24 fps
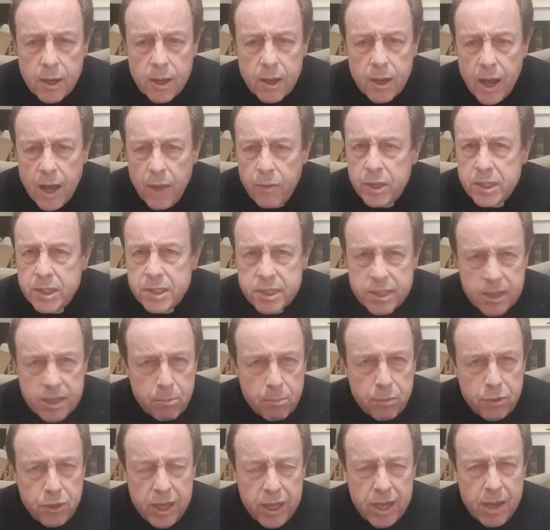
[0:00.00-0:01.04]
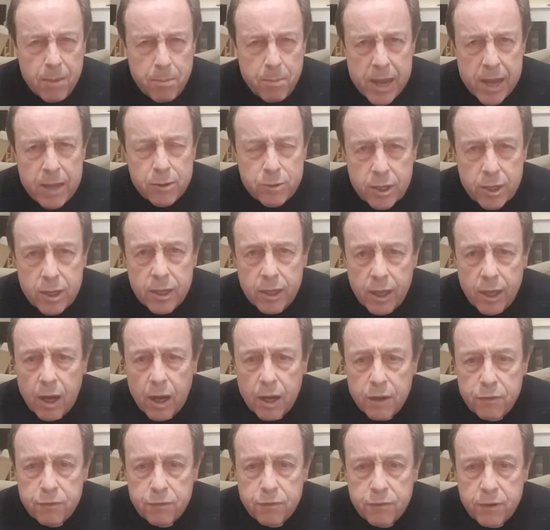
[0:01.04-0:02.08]
and there's something about her
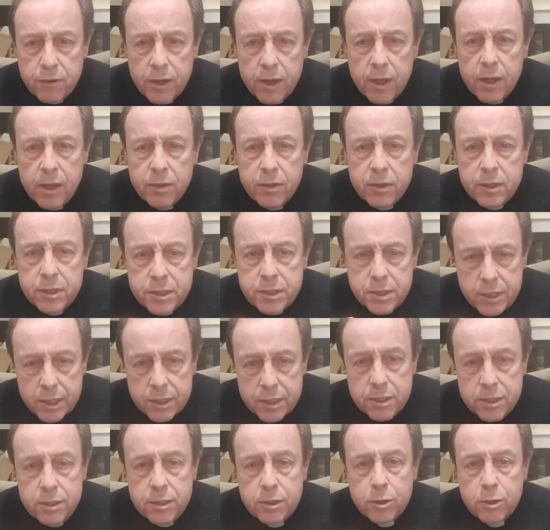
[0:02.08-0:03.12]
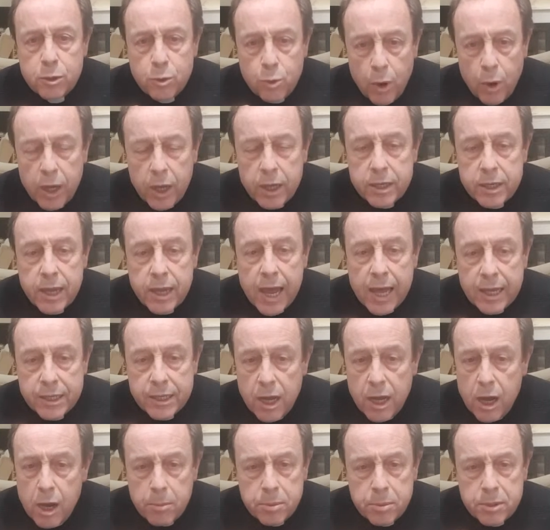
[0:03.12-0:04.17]
life that doesn't quite add
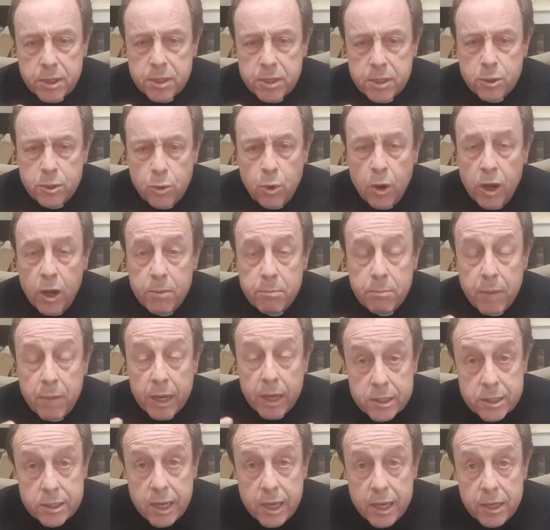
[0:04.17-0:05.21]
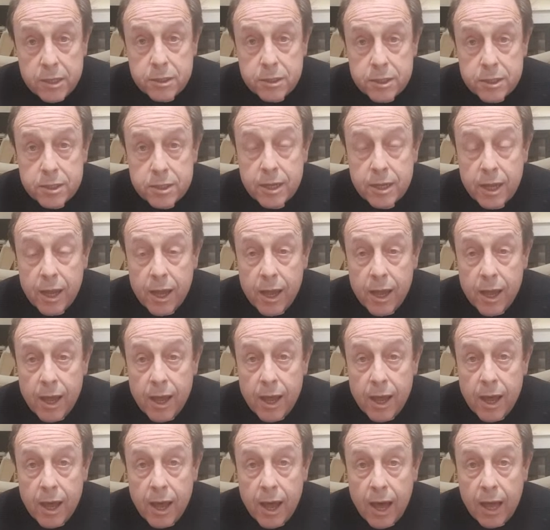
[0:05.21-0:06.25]
up, doesn't quite make sense,
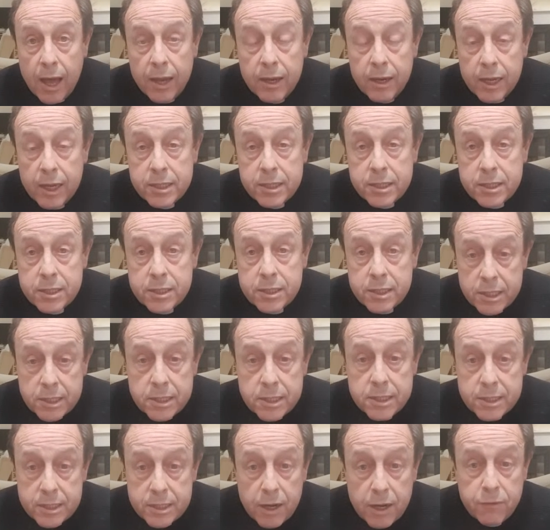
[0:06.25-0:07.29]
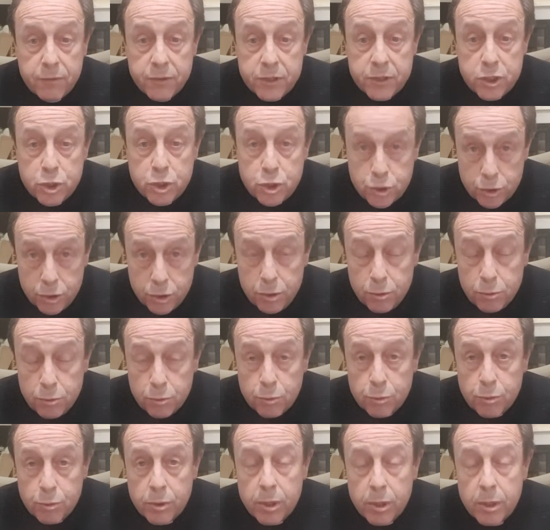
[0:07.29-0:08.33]
unless this stuff is true,
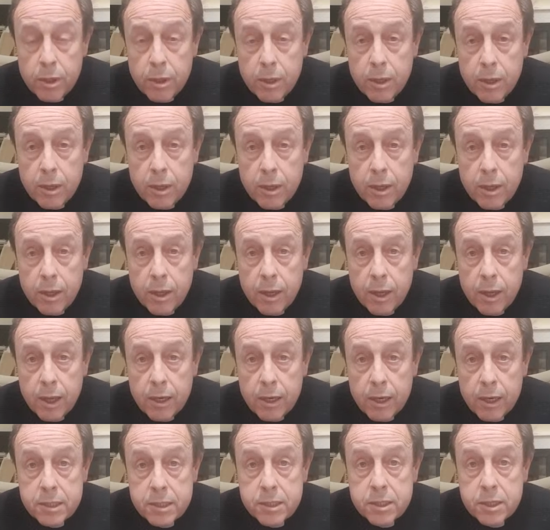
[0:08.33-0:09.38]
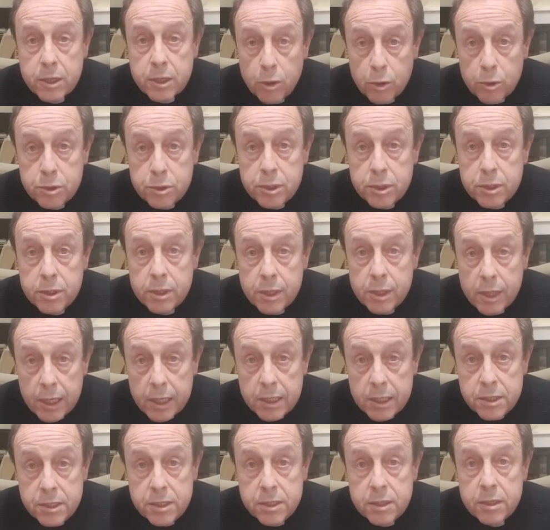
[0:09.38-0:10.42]
unless God
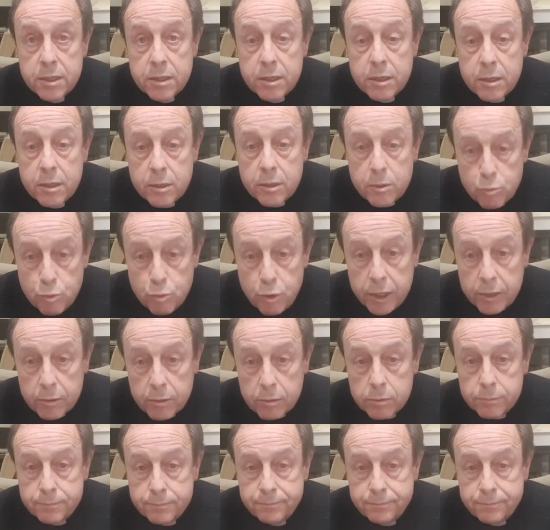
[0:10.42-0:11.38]
is real.